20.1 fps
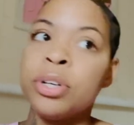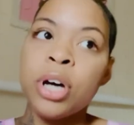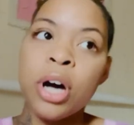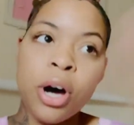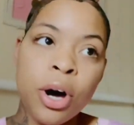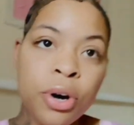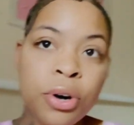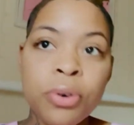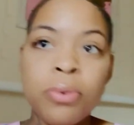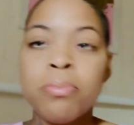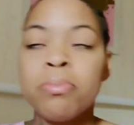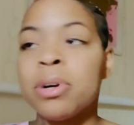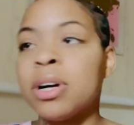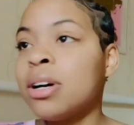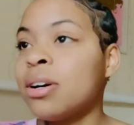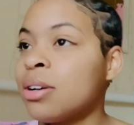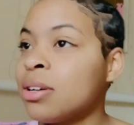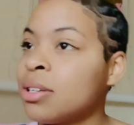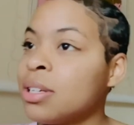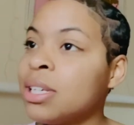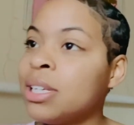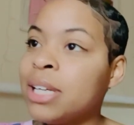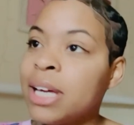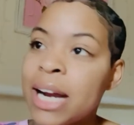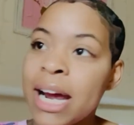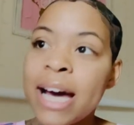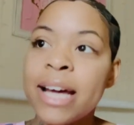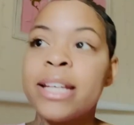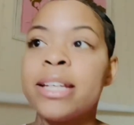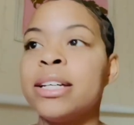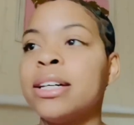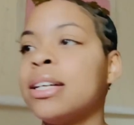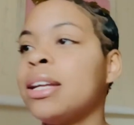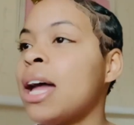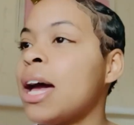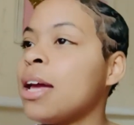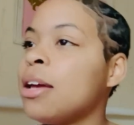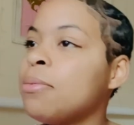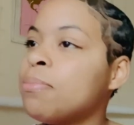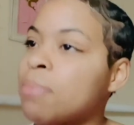Go on, bruh. Get out of here.
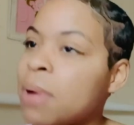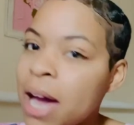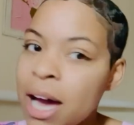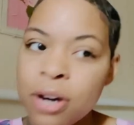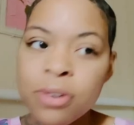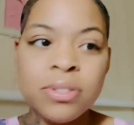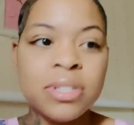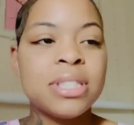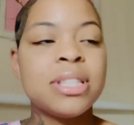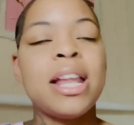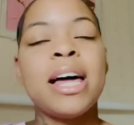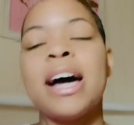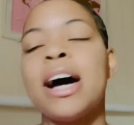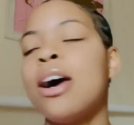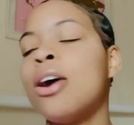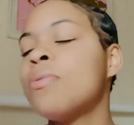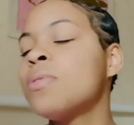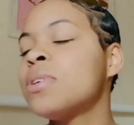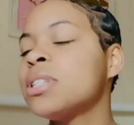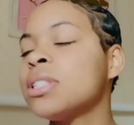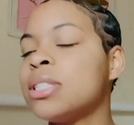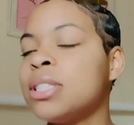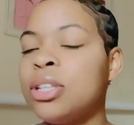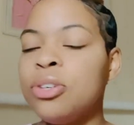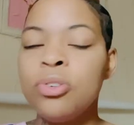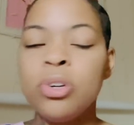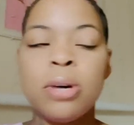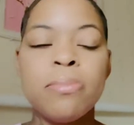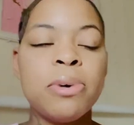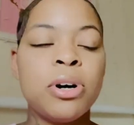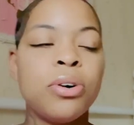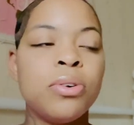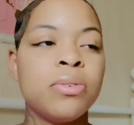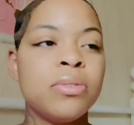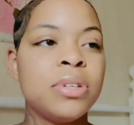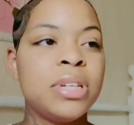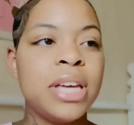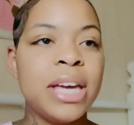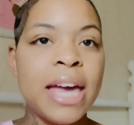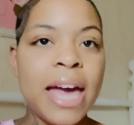Like, bounce. Like, I don't want to see you no more.
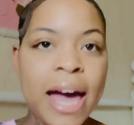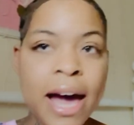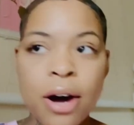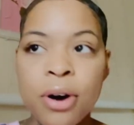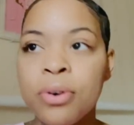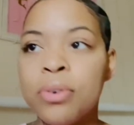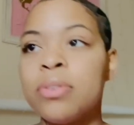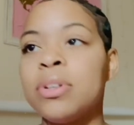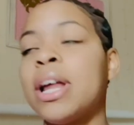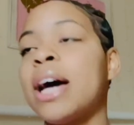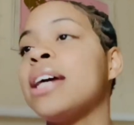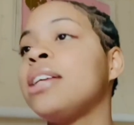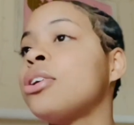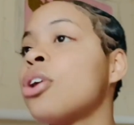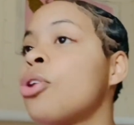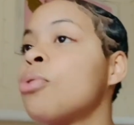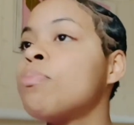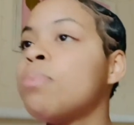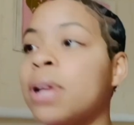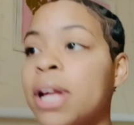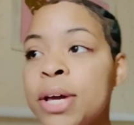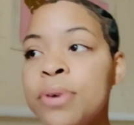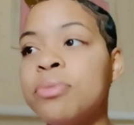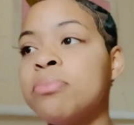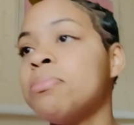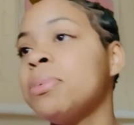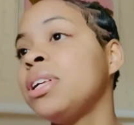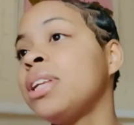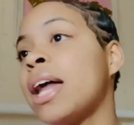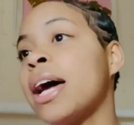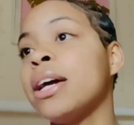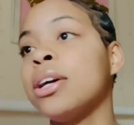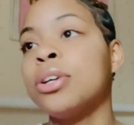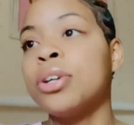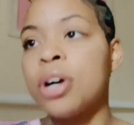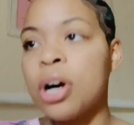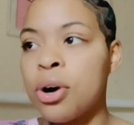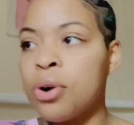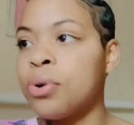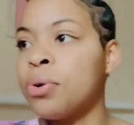Get out. Like, don't play with me. Like,
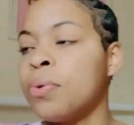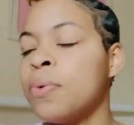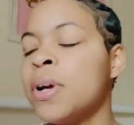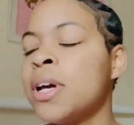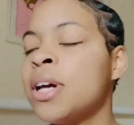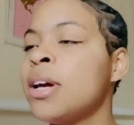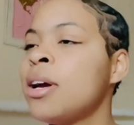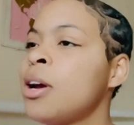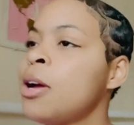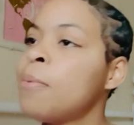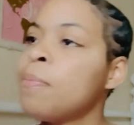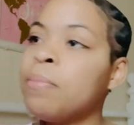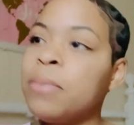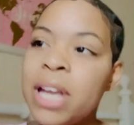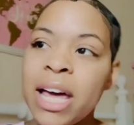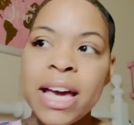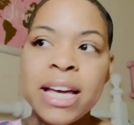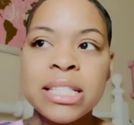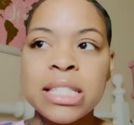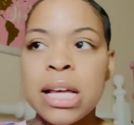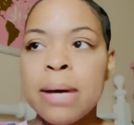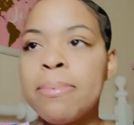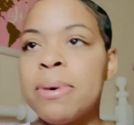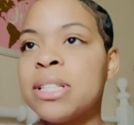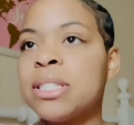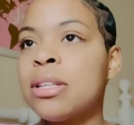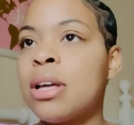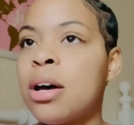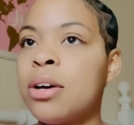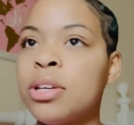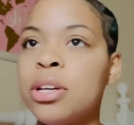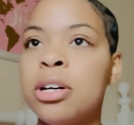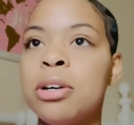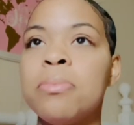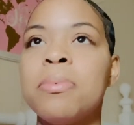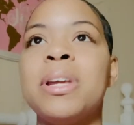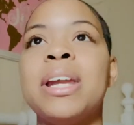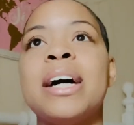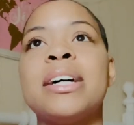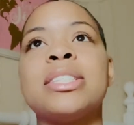go. Last time I saw
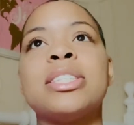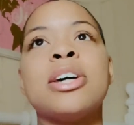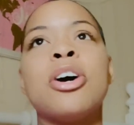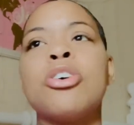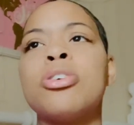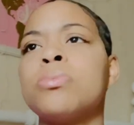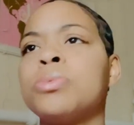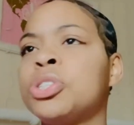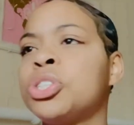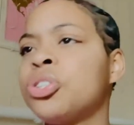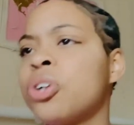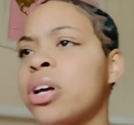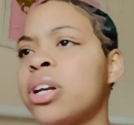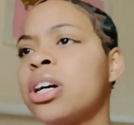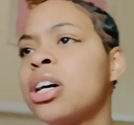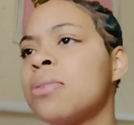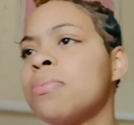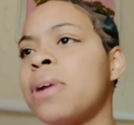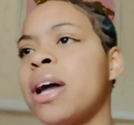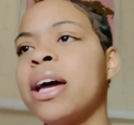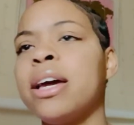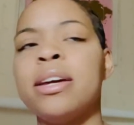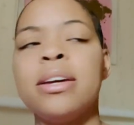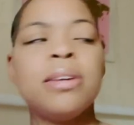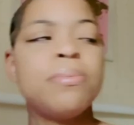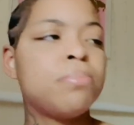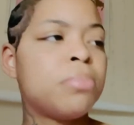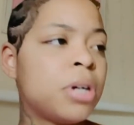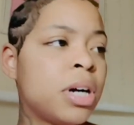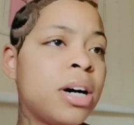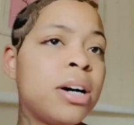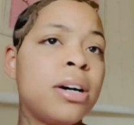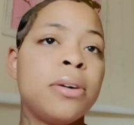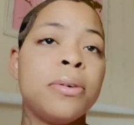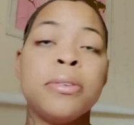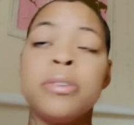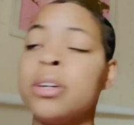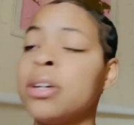him, and I told him straight up, like, bruh.